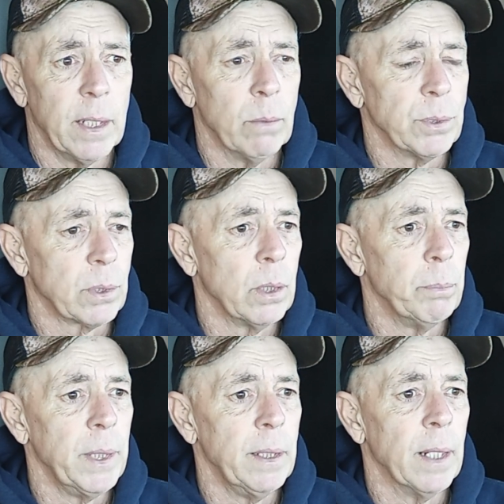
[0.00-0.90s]
there was going to
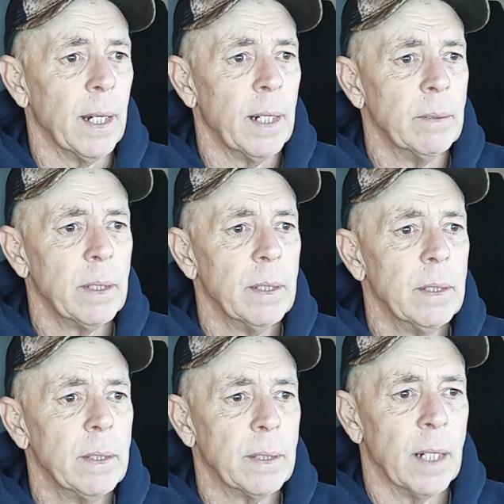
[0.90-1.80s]
be uh,
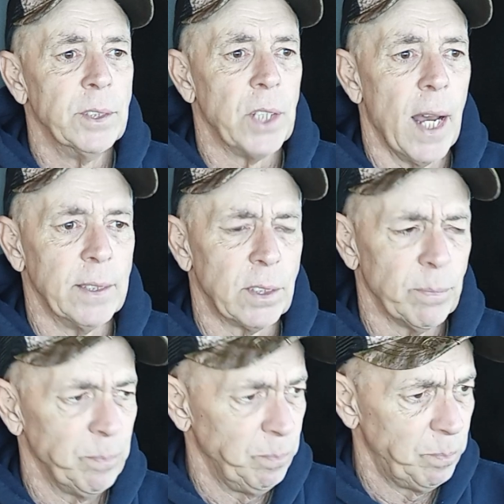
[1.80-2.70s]
gunshots.